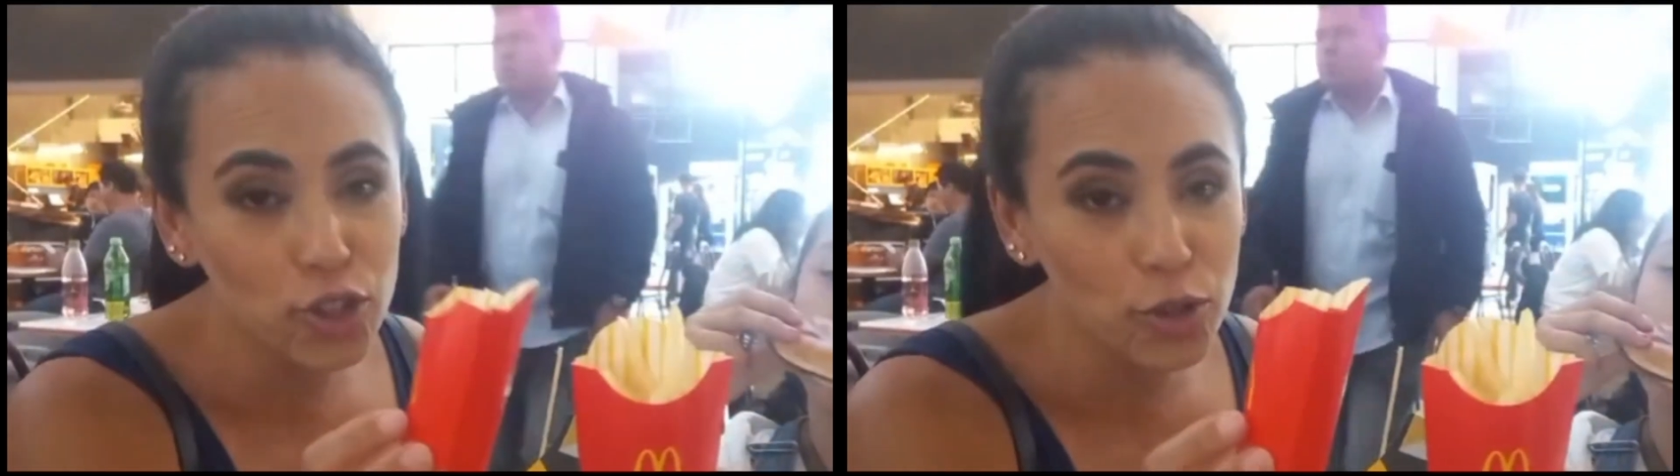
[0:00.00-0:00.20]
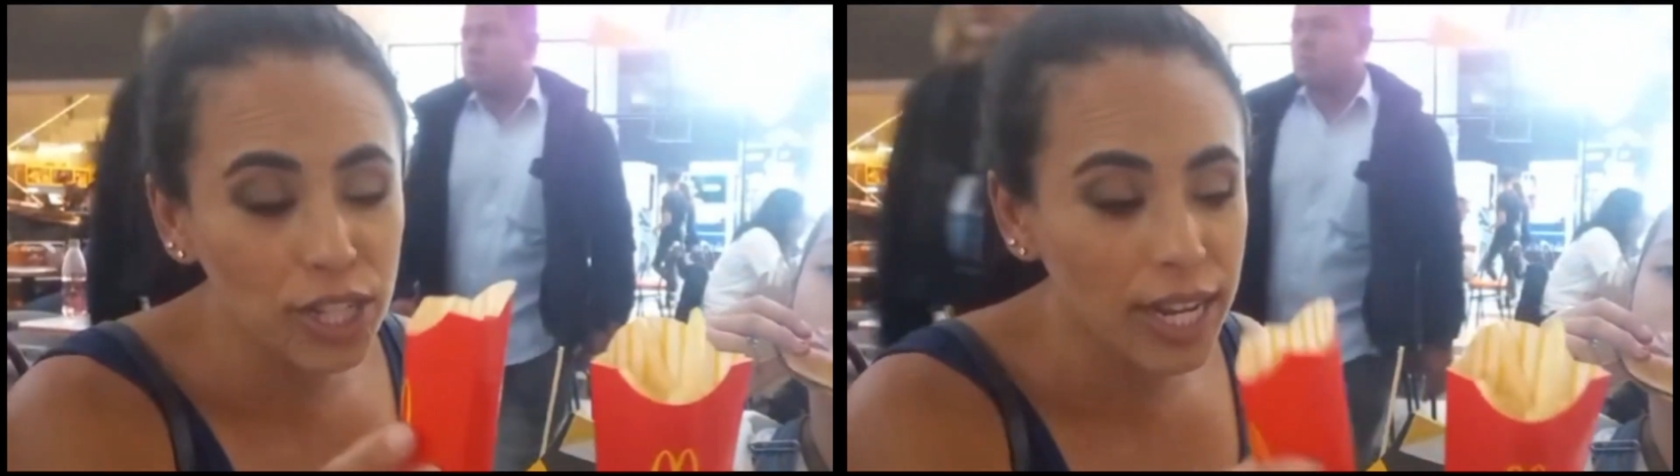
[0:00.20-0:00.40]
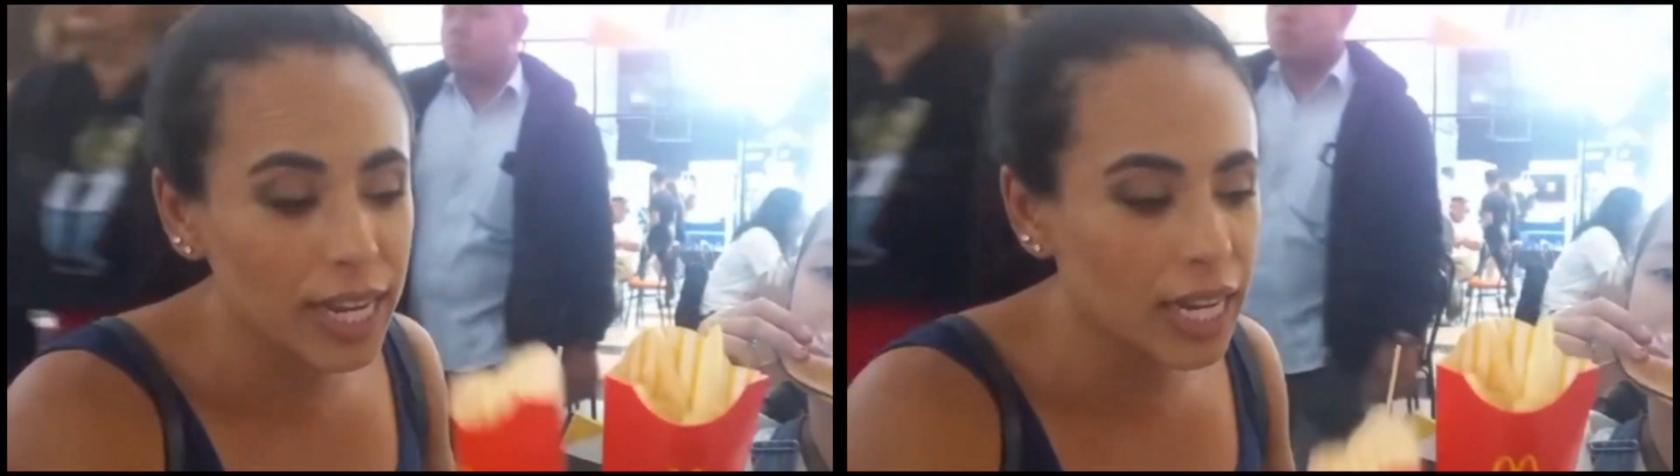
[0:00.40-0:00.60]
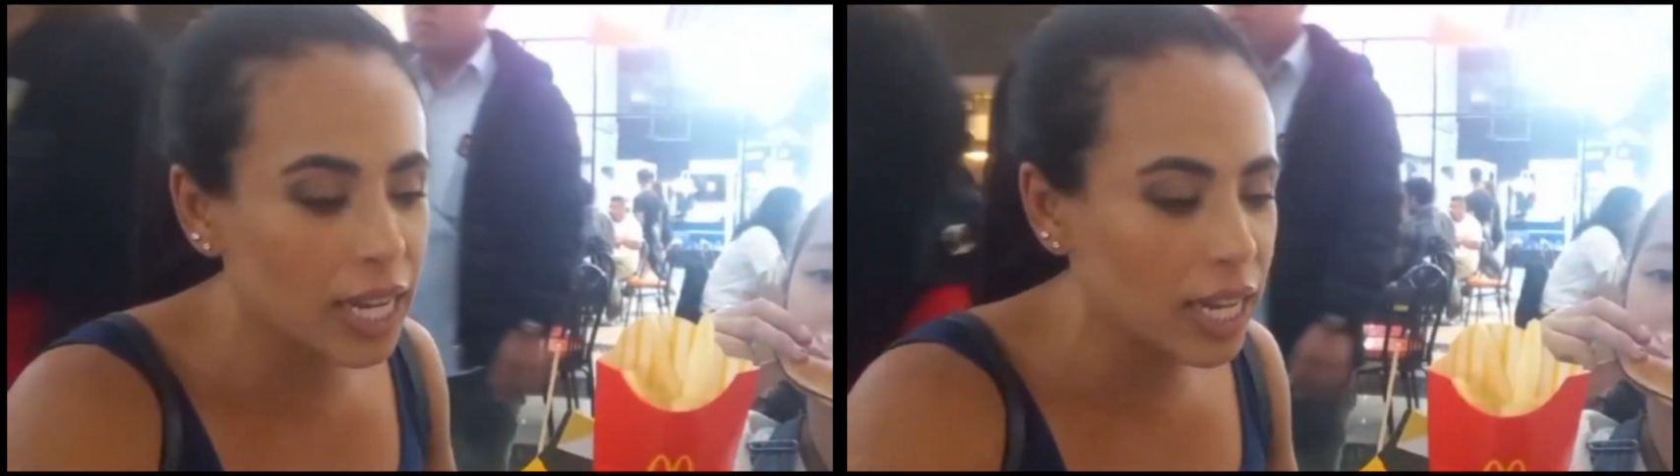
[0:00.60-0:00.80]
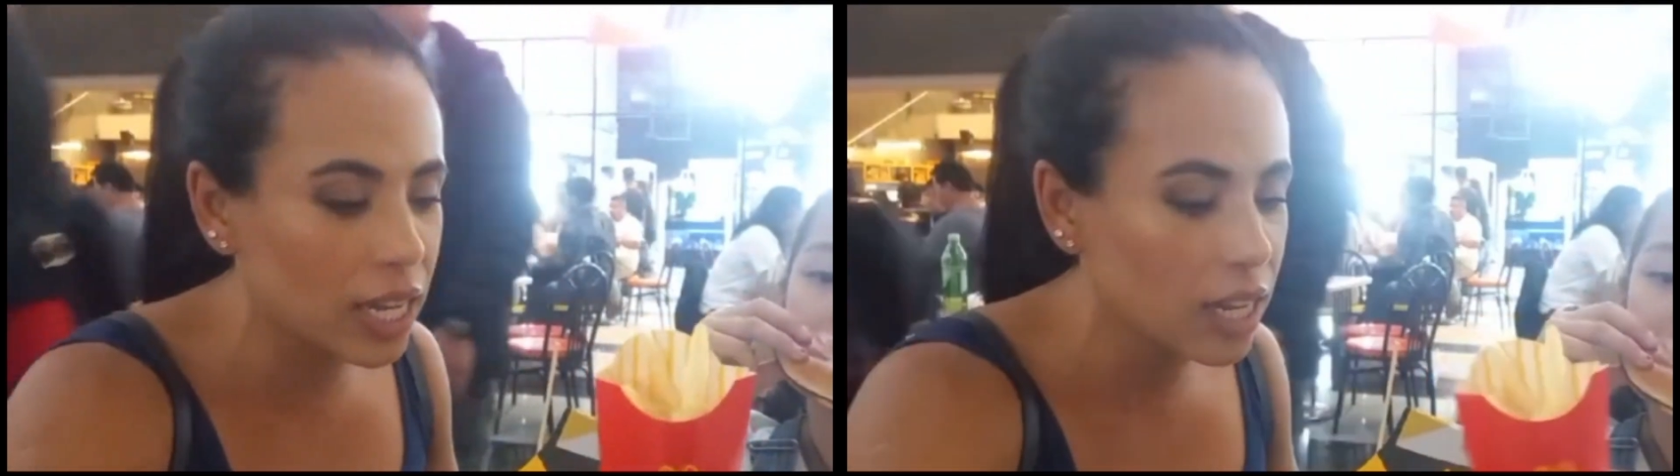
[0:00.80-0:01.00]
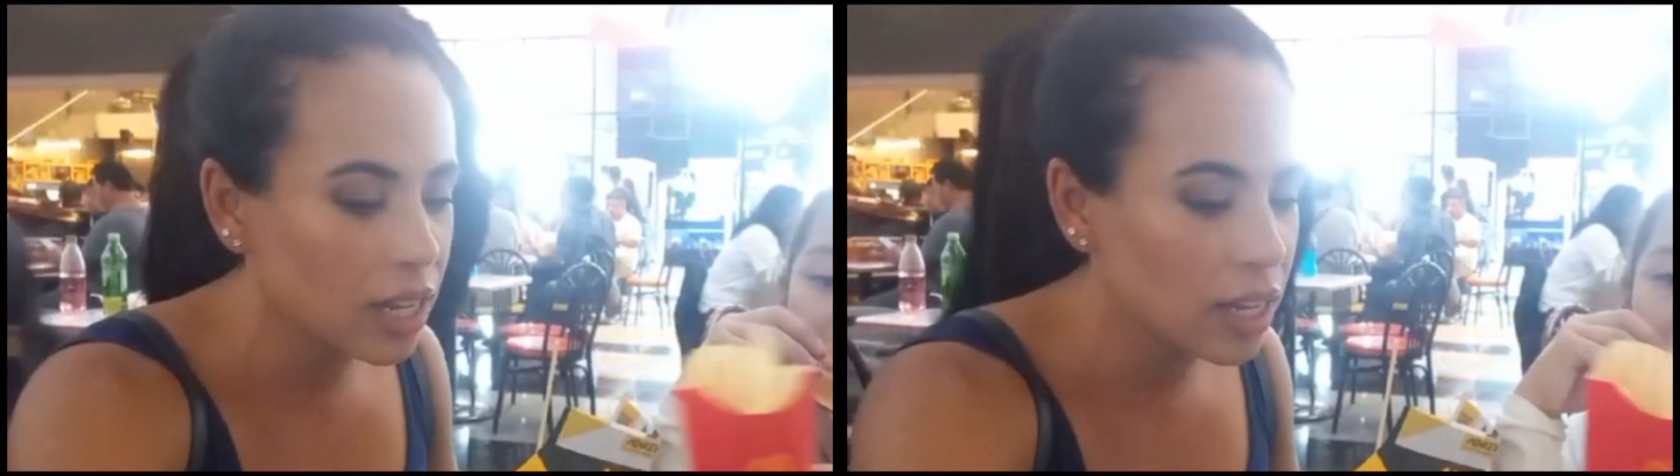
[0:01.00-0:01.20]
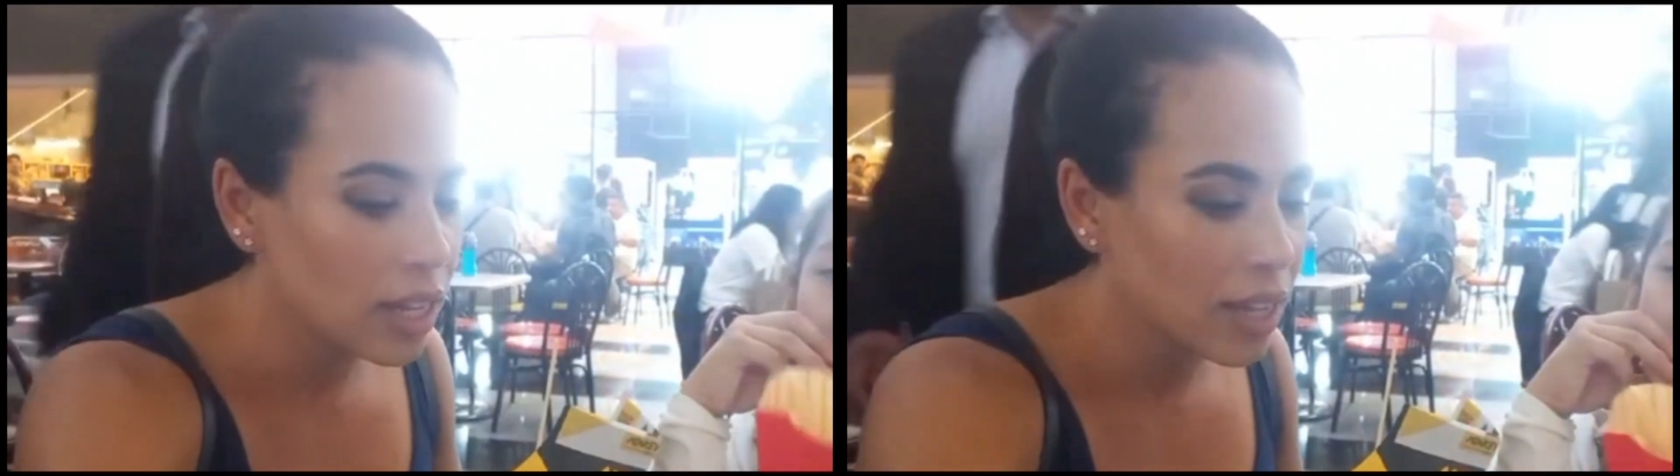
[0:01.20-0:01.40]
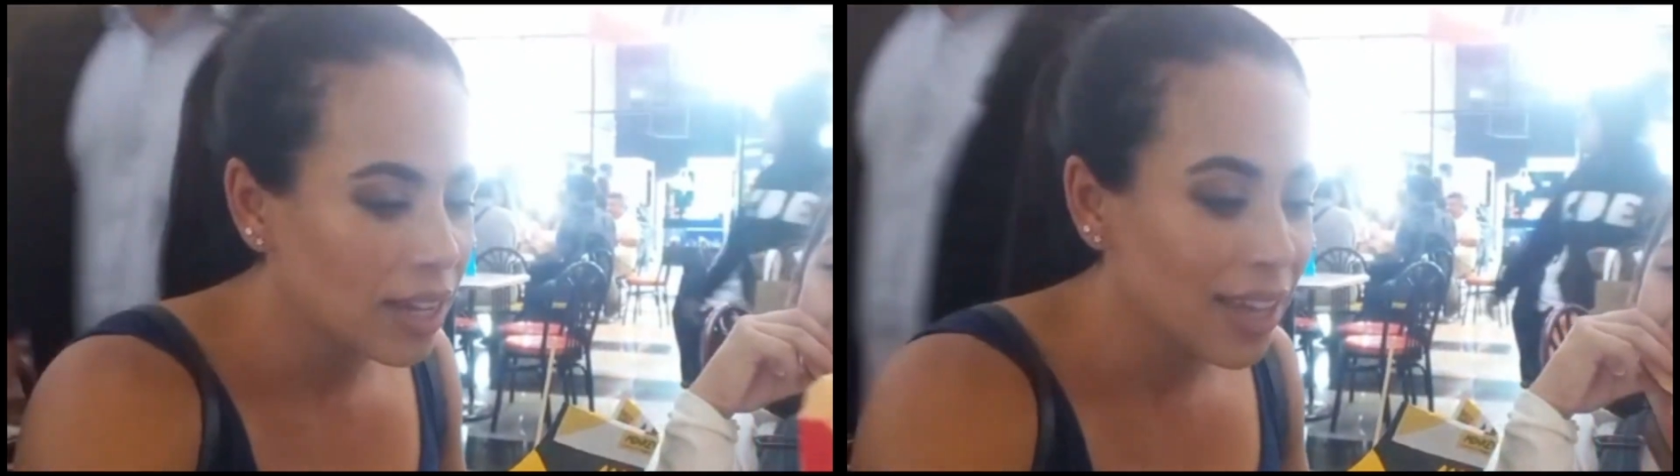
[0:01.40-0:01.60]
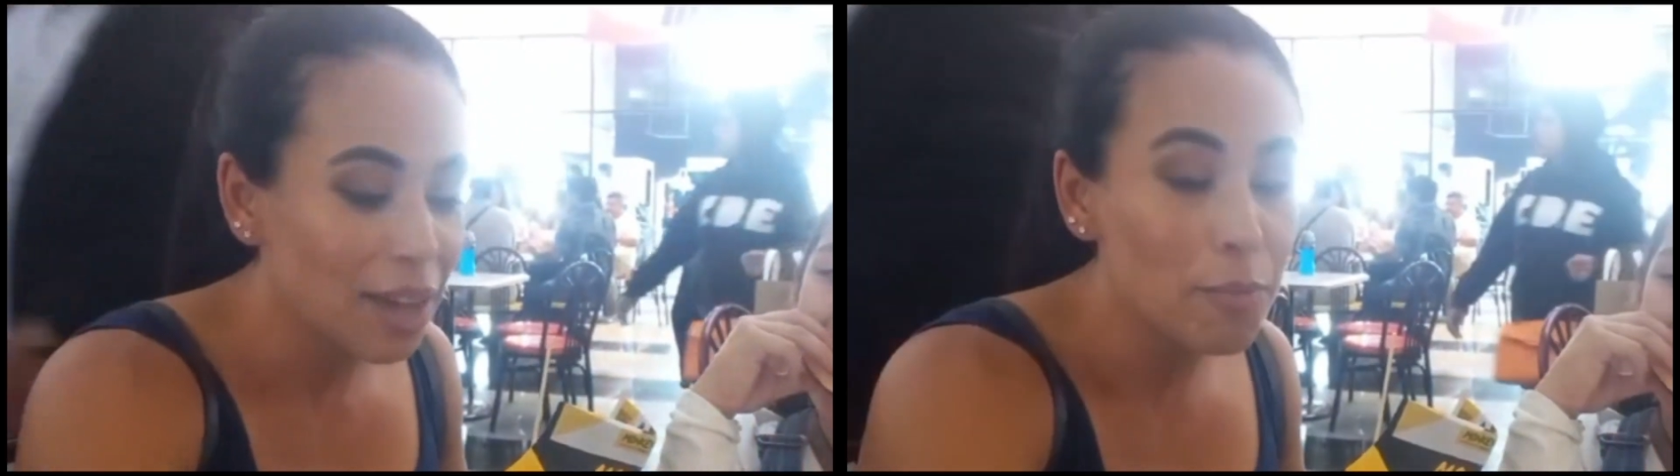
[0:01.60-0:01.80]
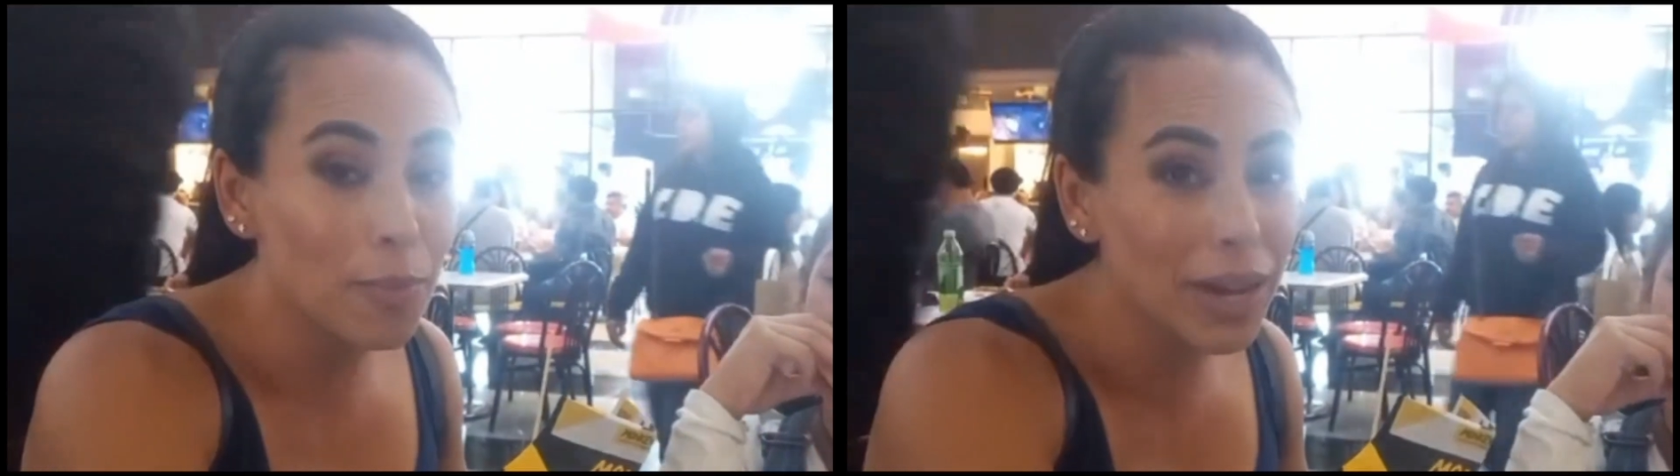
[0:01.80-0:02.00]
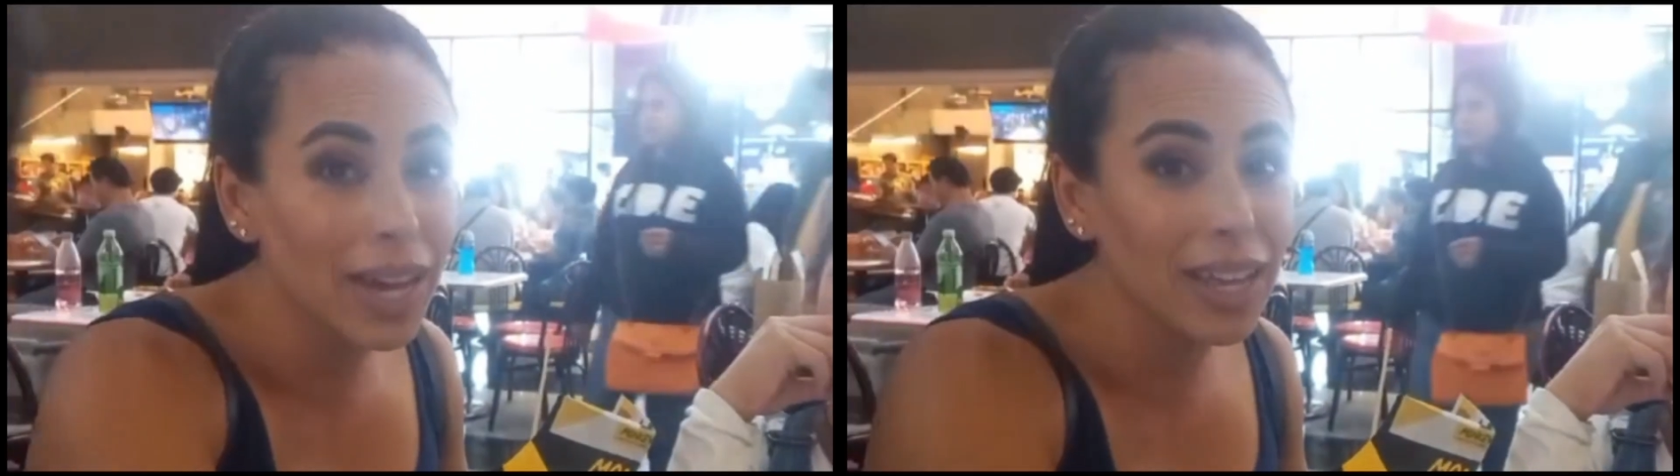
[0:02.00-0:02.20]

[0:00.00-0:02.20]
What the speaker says: tiny, but